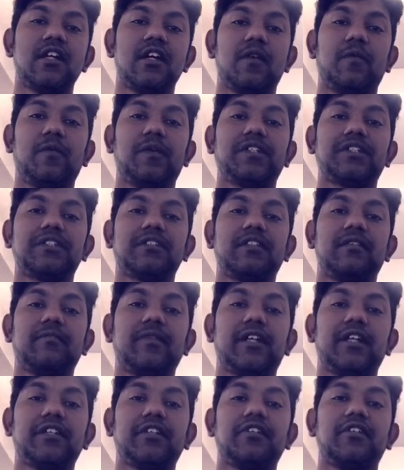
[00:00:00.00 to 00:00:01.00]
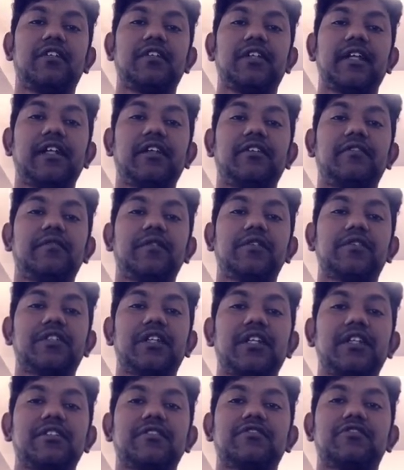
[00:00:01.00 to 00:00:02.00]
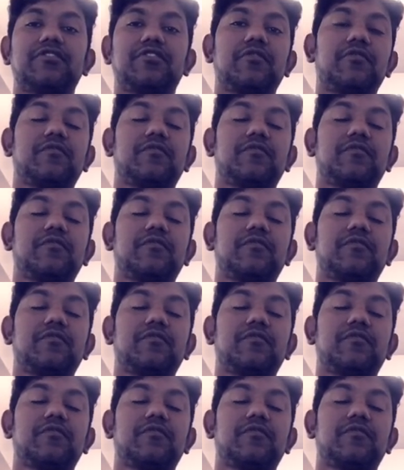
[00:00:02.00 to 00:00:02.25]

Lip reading: which is limiting your daily routines.